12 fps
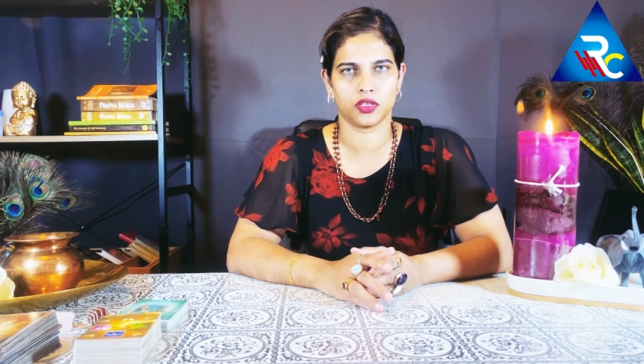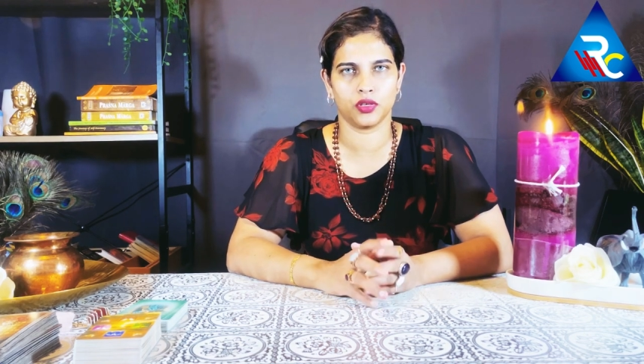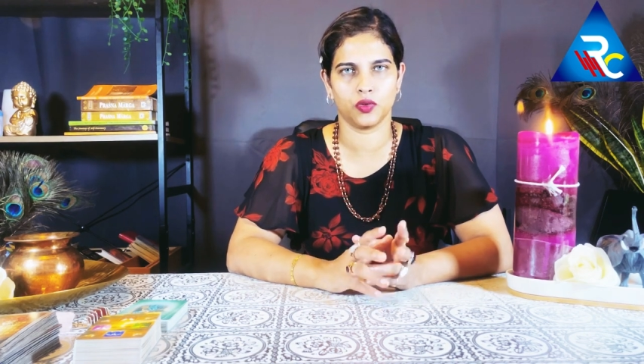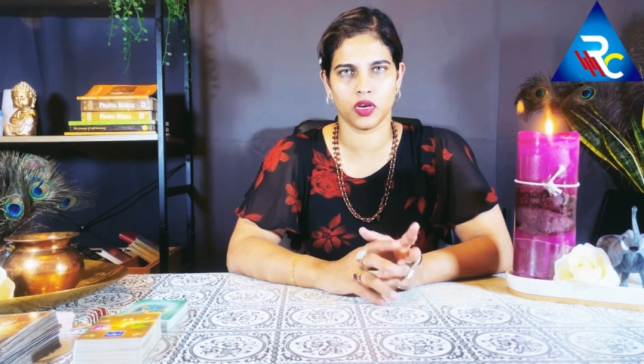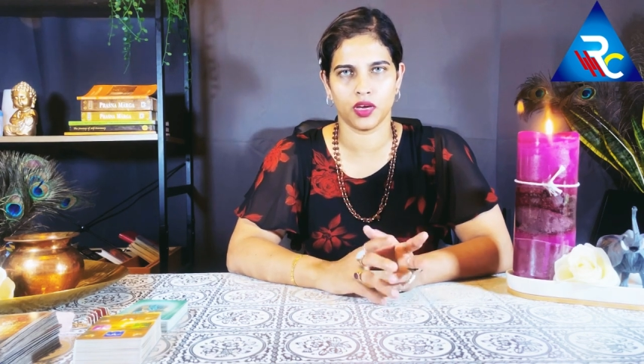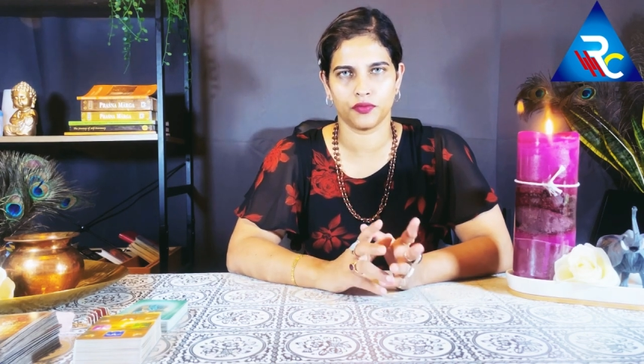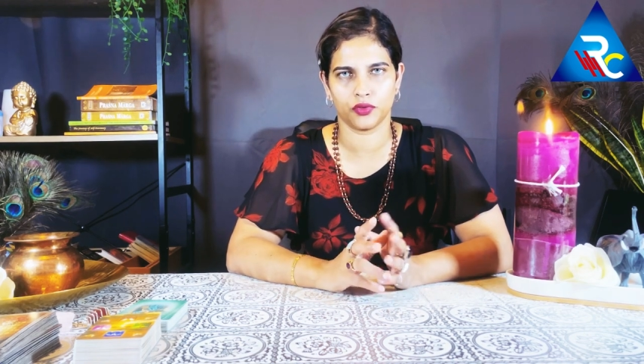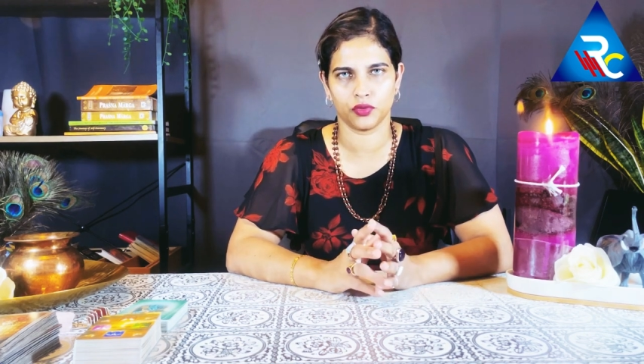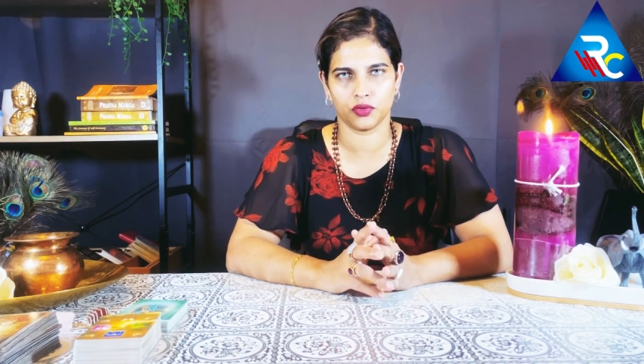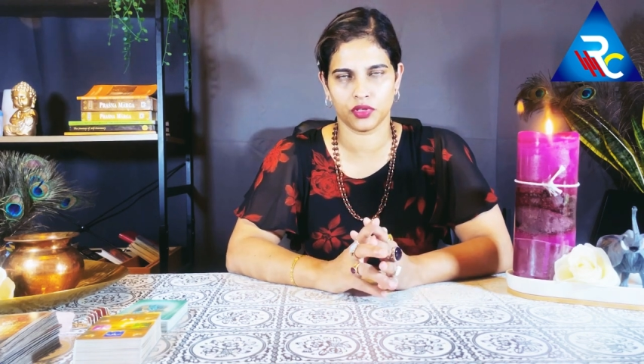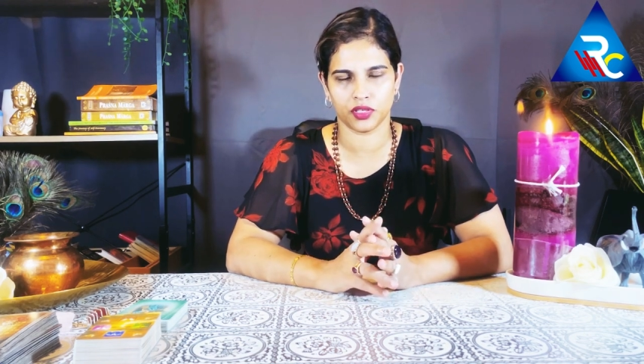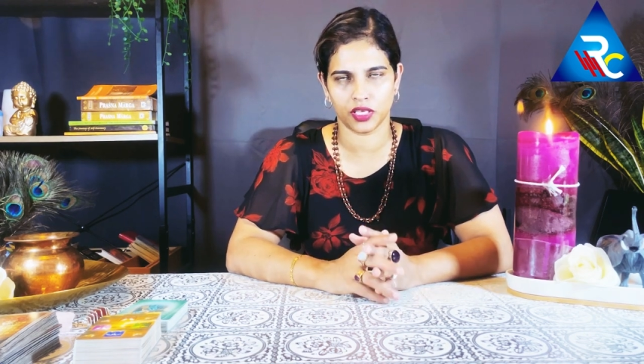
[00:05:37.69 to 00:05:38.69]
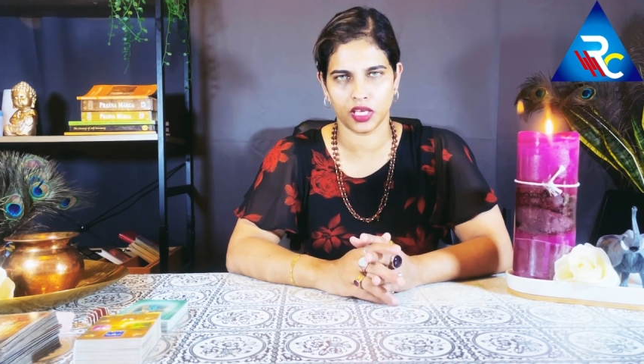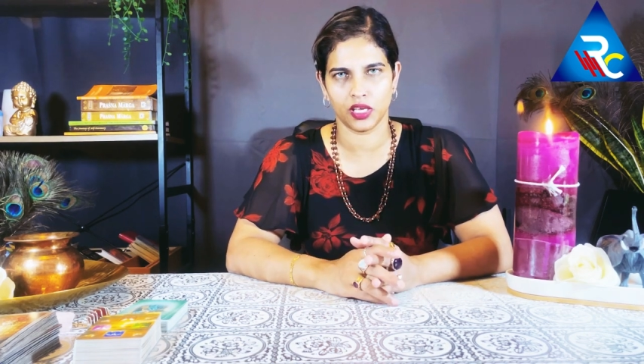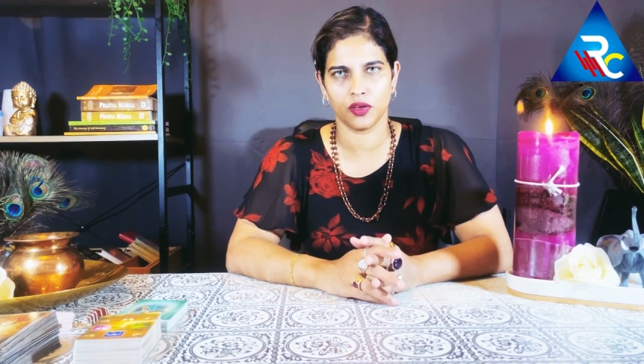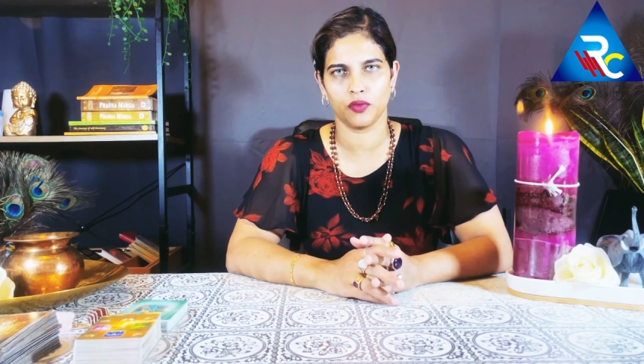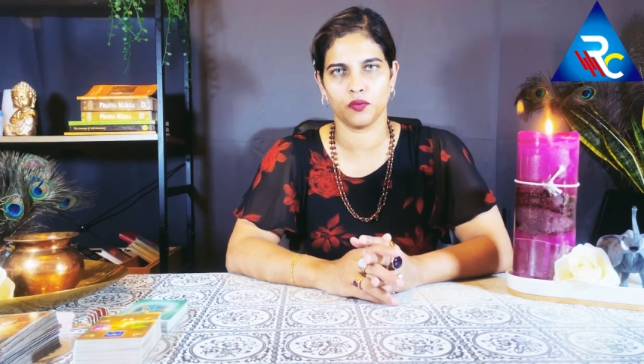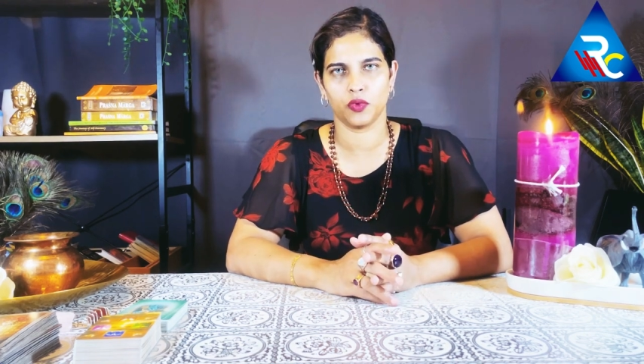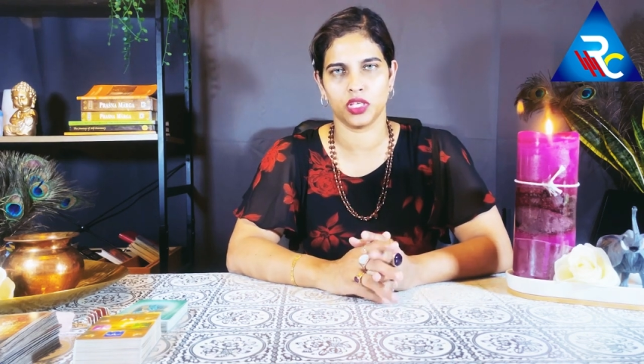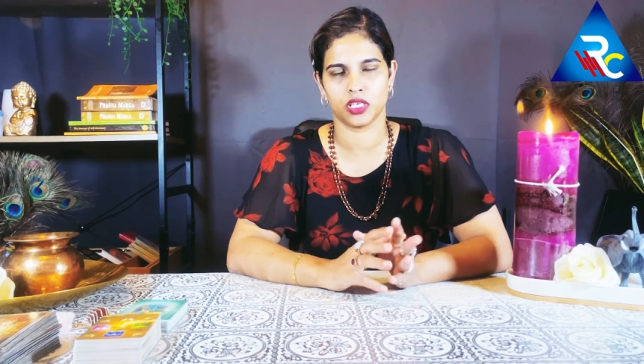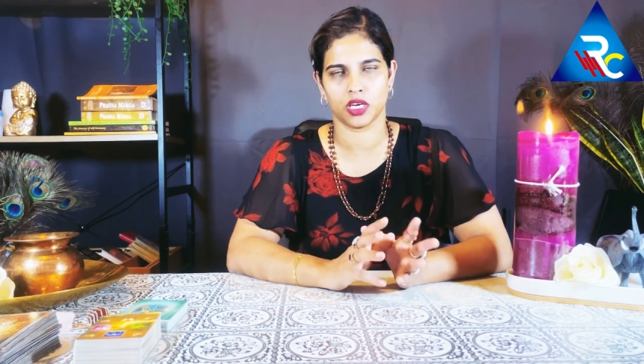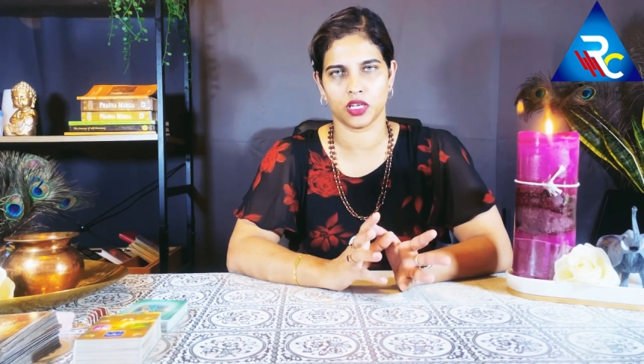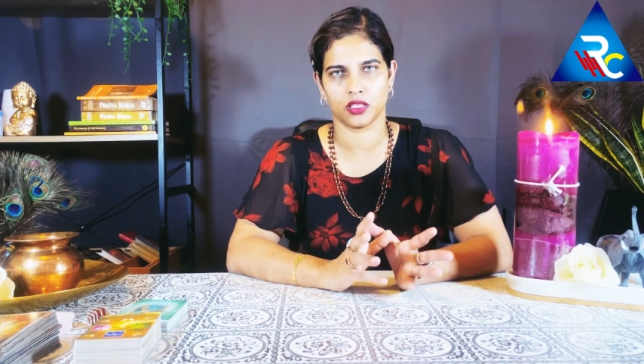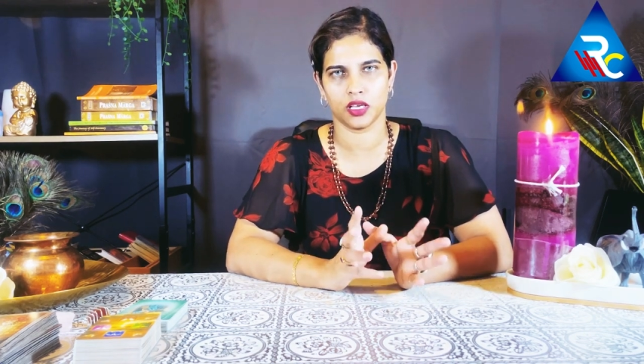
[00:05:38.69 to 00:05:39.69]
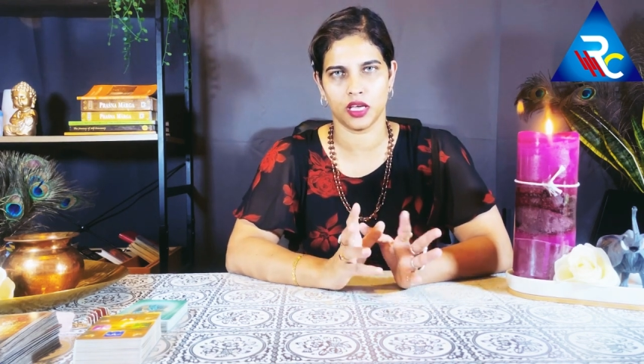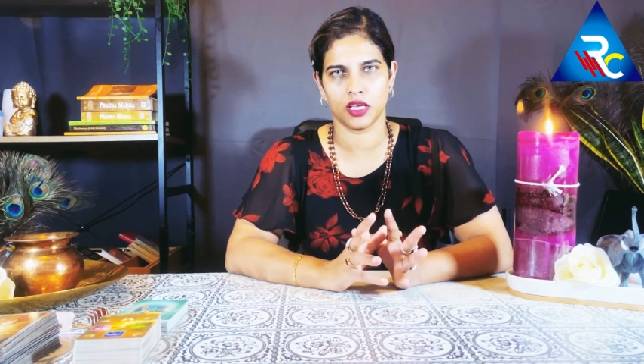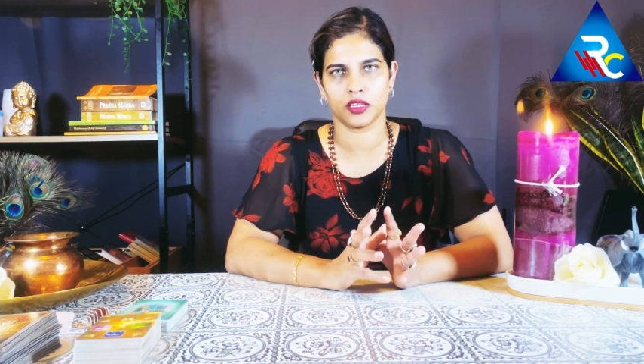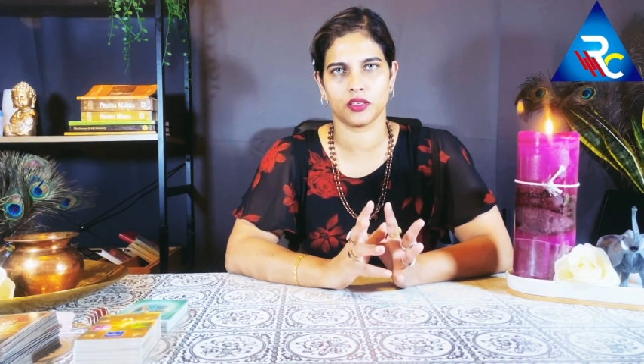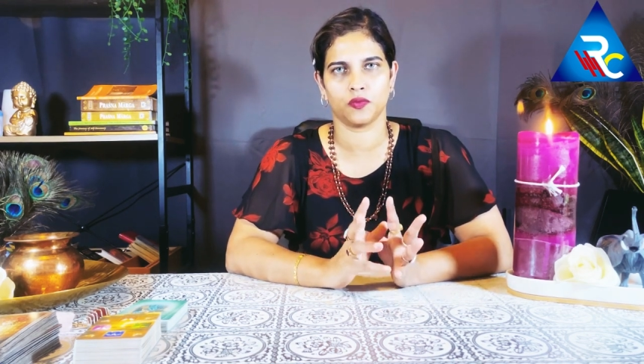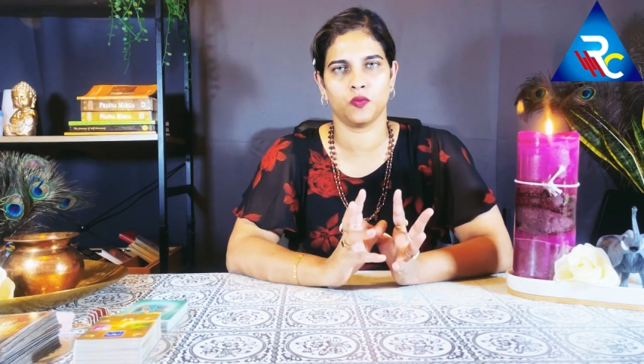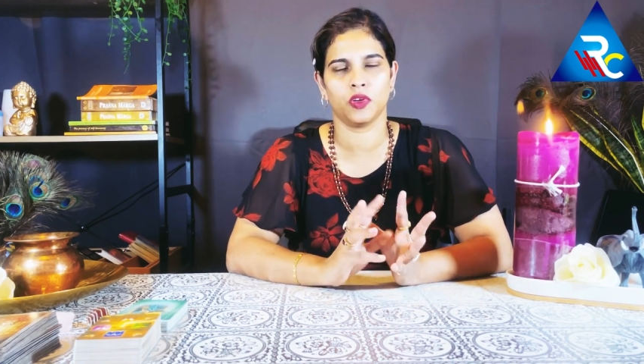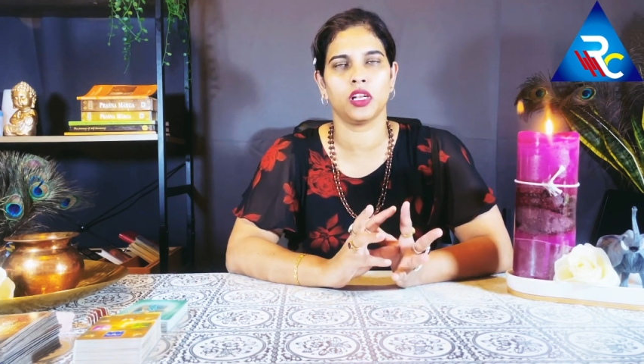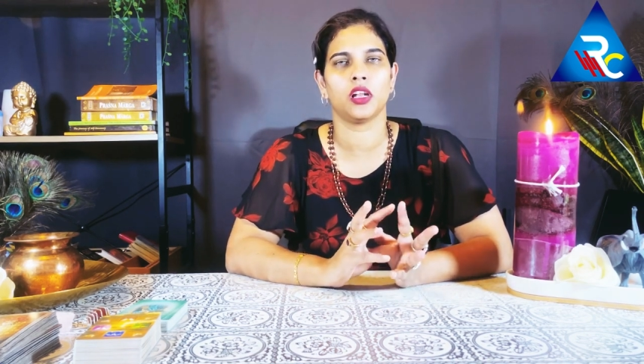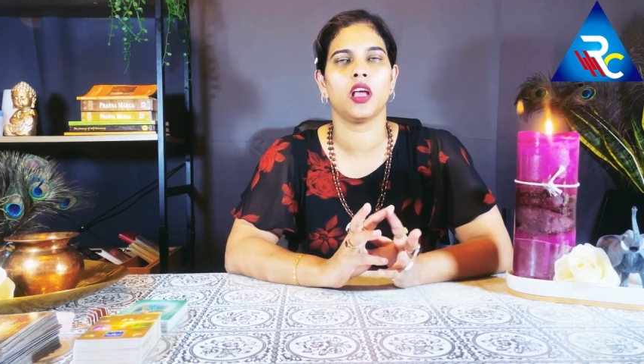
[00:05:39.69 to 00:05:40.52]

You have to see which are that will